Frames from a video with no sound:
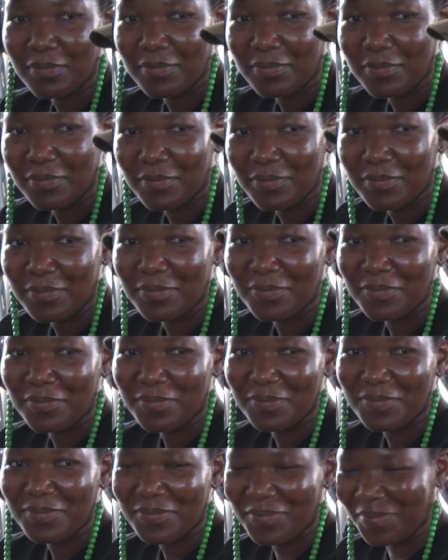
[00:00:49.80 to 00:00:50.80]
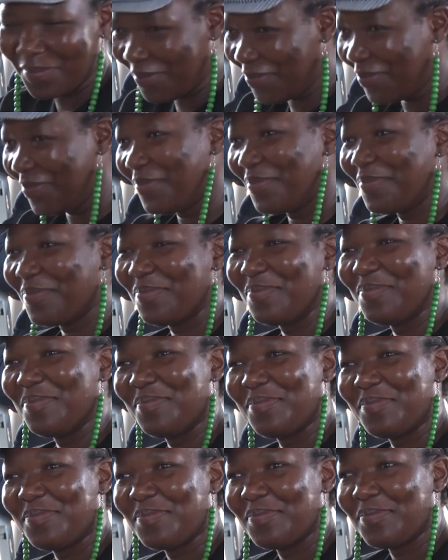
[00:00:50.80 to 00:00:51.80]
where individuals may display their
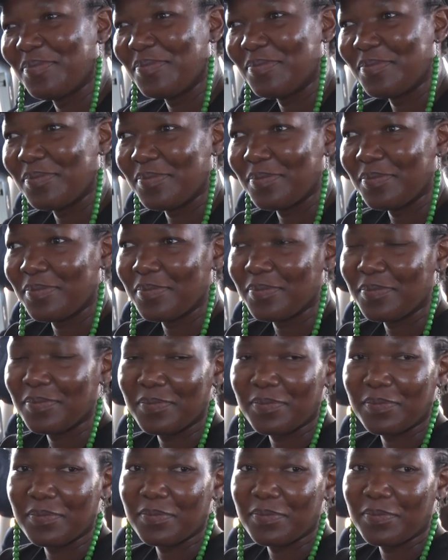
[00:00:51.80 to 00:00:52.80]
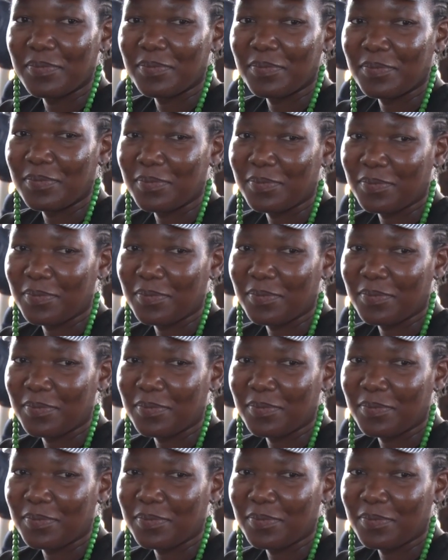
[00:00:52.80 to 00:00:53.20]
goods and services.